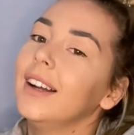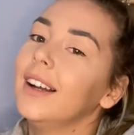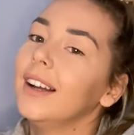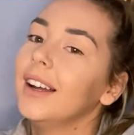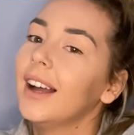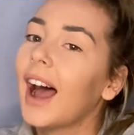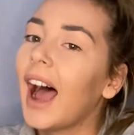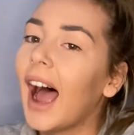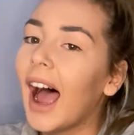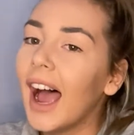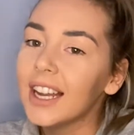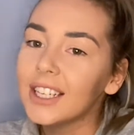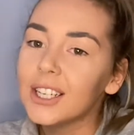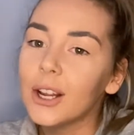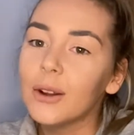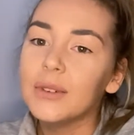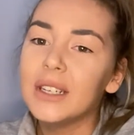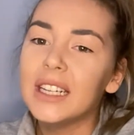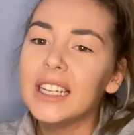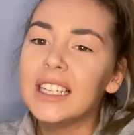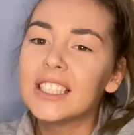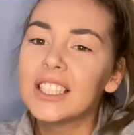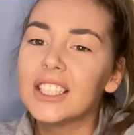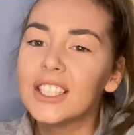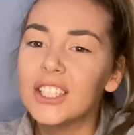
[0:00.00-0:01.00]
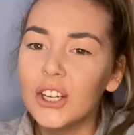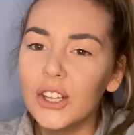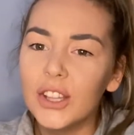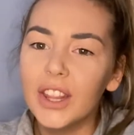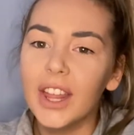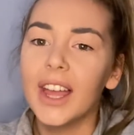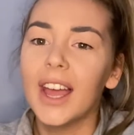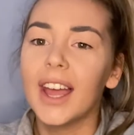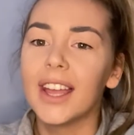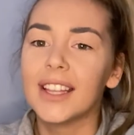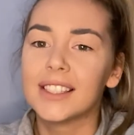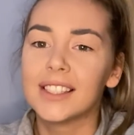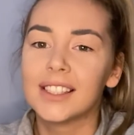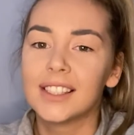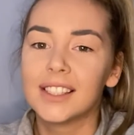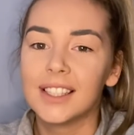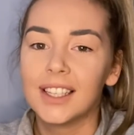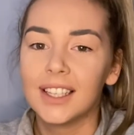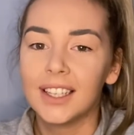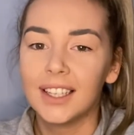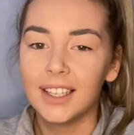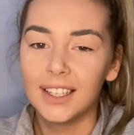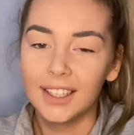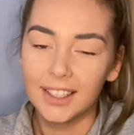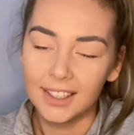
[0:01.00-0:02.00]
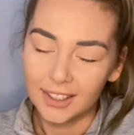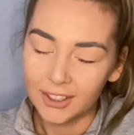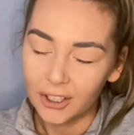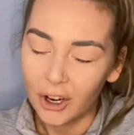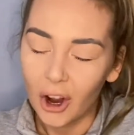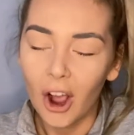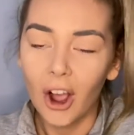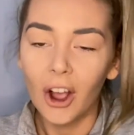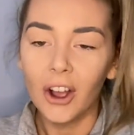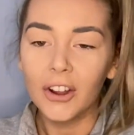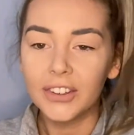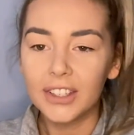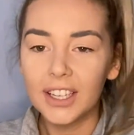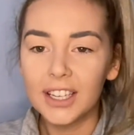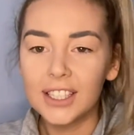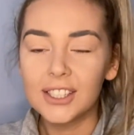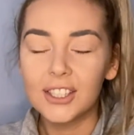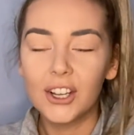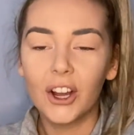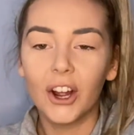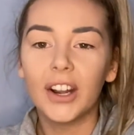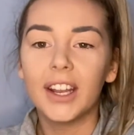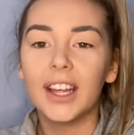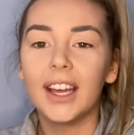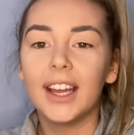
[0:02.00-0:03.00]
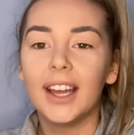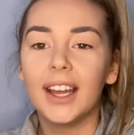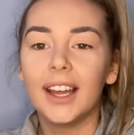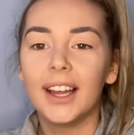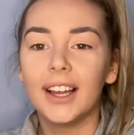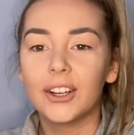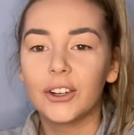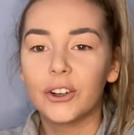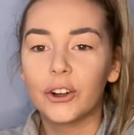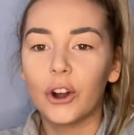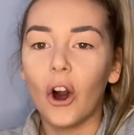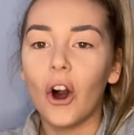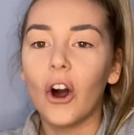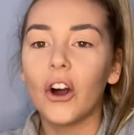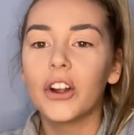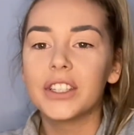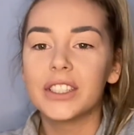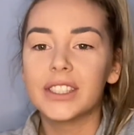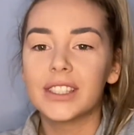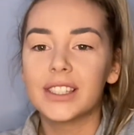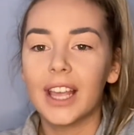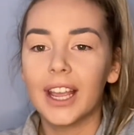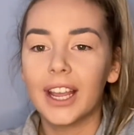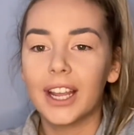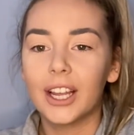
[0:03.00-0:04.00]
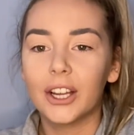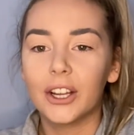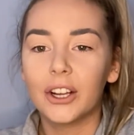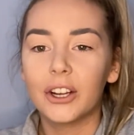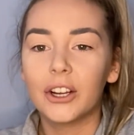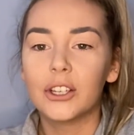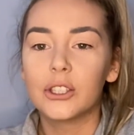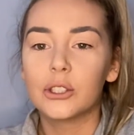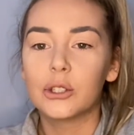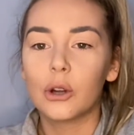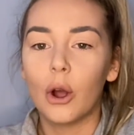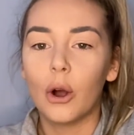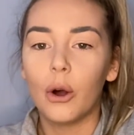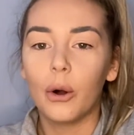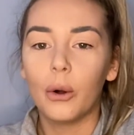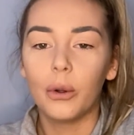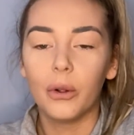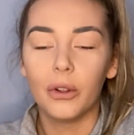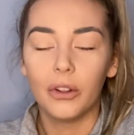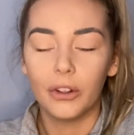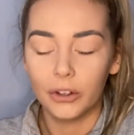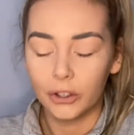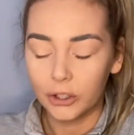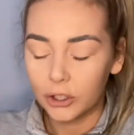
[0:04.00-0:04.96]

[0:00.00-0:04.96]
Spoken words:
I don't need to do this. God has got it. God has taken control.